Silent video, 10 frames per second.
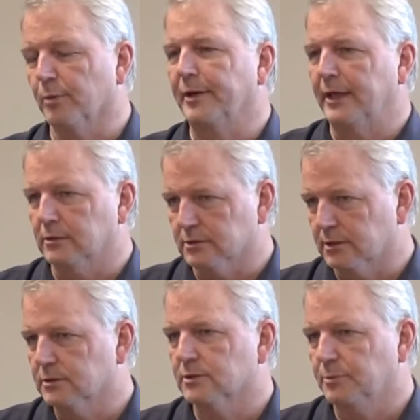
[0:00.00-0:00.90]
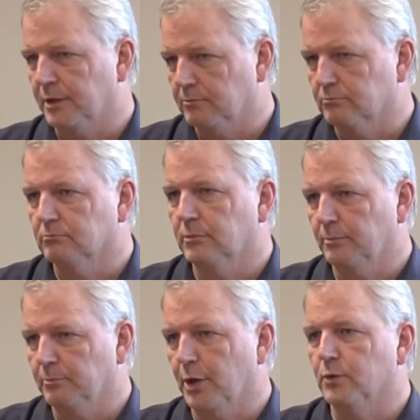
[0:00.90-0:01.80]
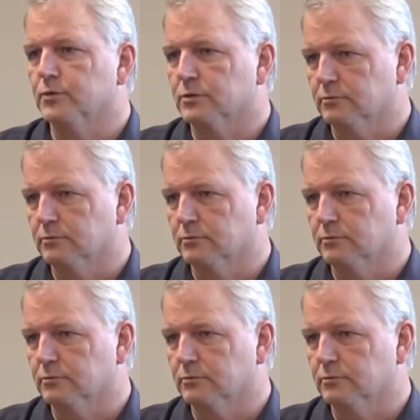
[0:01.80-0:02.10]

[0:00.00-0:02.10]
penalties to be imposed.